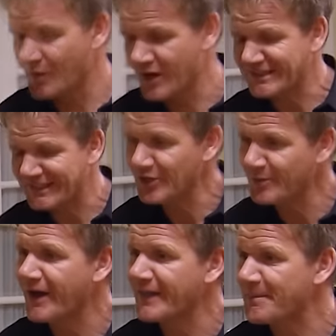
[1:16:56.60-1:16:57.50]
When I see you
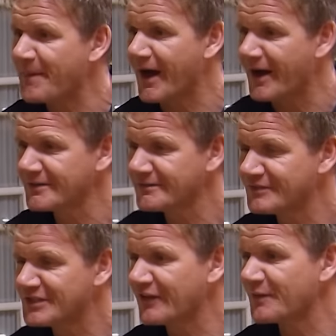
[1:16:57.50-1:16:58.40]
behind that bar,
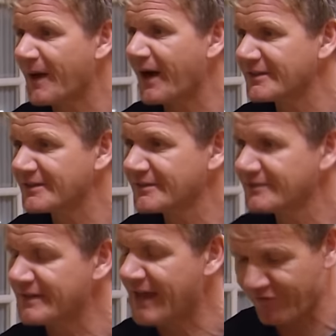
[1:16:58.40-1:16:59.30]
serving pints,
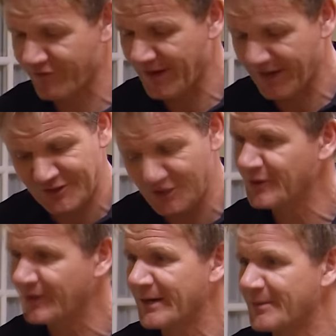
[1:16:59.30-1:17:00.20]
that for me is you
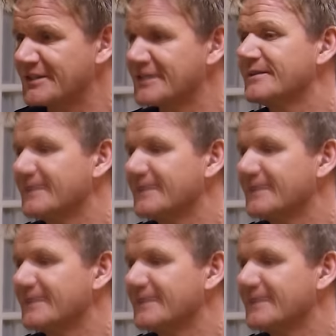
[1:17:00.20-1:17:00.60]
and your element.